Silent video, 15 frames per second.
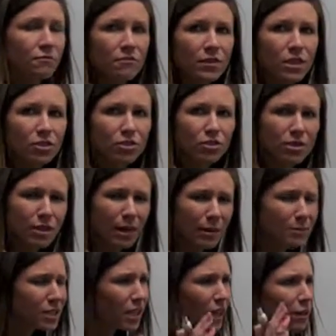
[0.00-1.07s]
Did you say, I'm
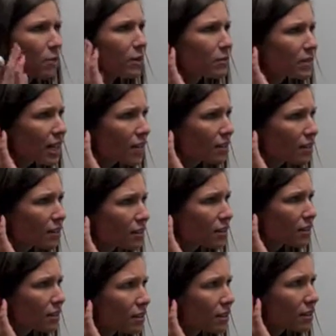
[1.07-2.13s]
sorry, what was it?
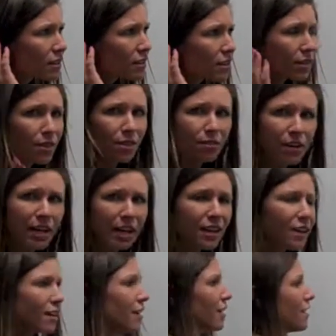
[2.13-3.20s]
3?
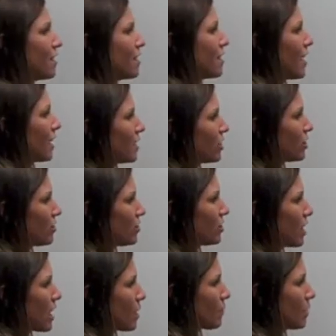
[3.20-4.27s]
Nice
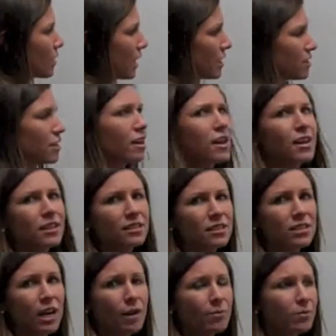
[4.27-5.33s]
job. You guys are
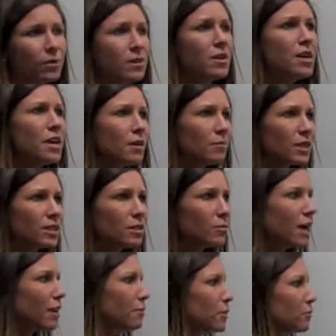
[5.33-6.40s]
unstoppable. Mr.
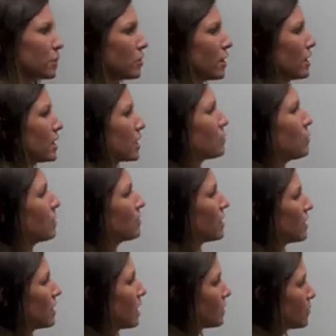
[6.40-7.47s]
Bachman, would you like to come over and
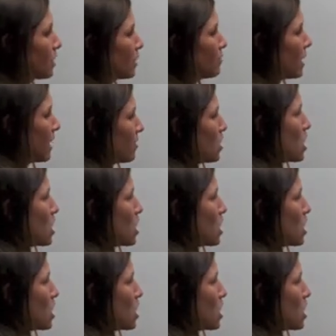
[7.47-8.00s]
talk to us about